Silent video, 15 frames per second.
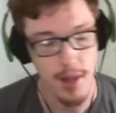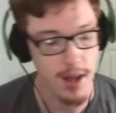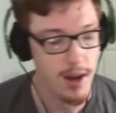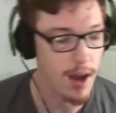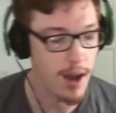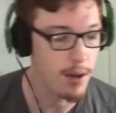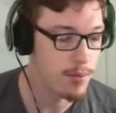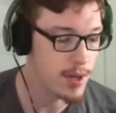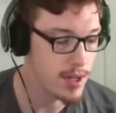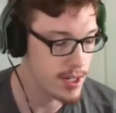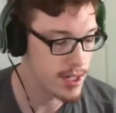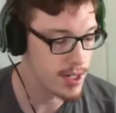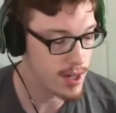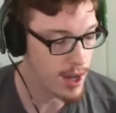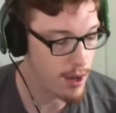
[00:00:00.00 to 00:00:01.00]
player. I wish
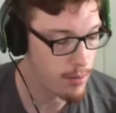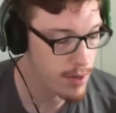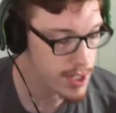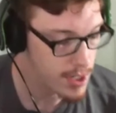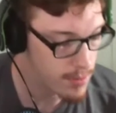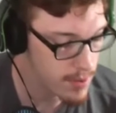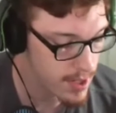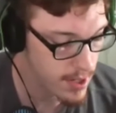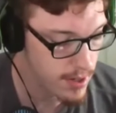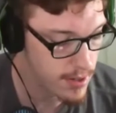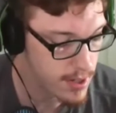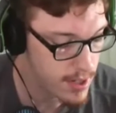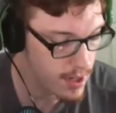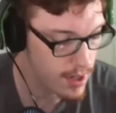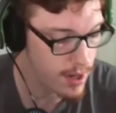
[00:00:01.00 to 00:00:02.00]
it was
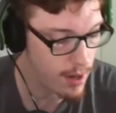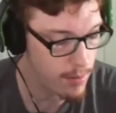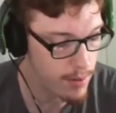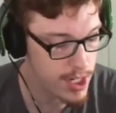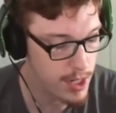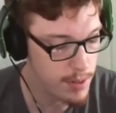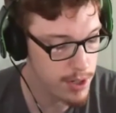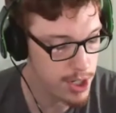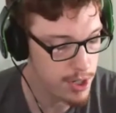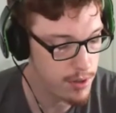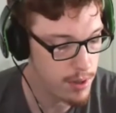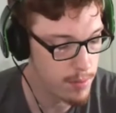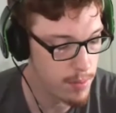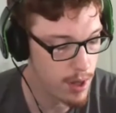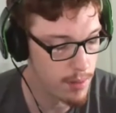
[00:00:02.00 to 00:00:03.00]
understood. I wish he would
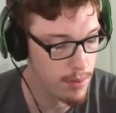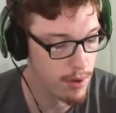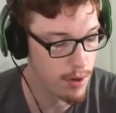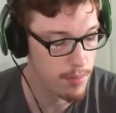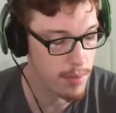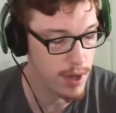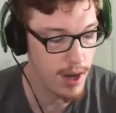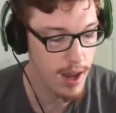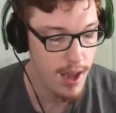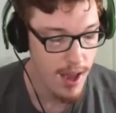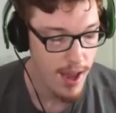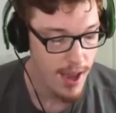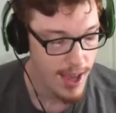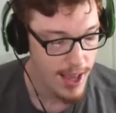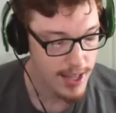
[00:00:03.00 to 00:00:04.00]
shoot the ball more, but
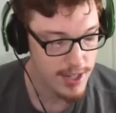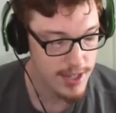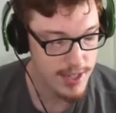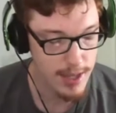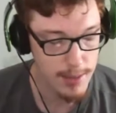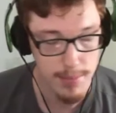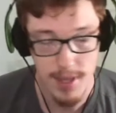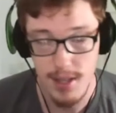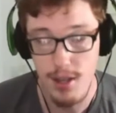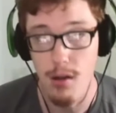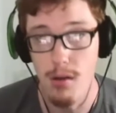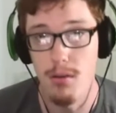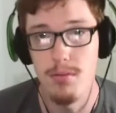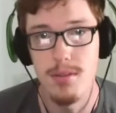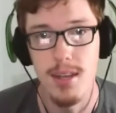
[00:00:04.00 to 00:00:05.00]
it just seems it
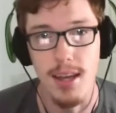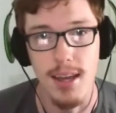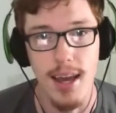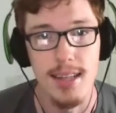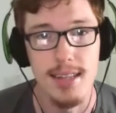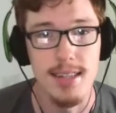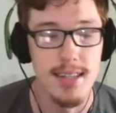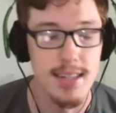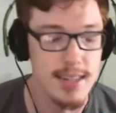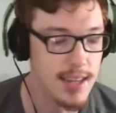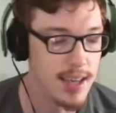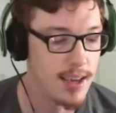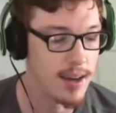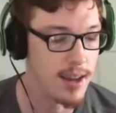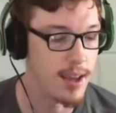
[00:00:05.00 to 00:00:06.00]
goes against his
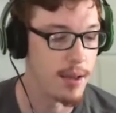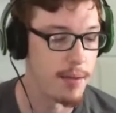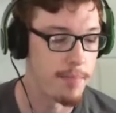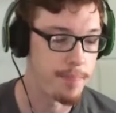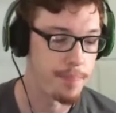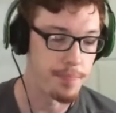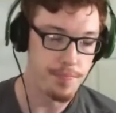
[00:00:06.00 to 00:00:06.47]
DNA.